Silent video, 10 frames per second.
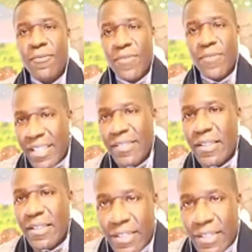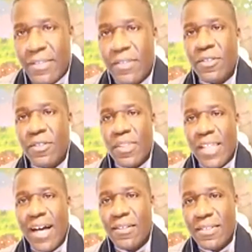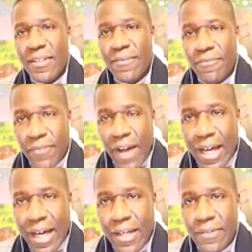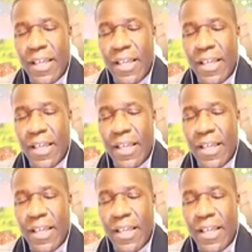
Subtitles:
since at least 2005.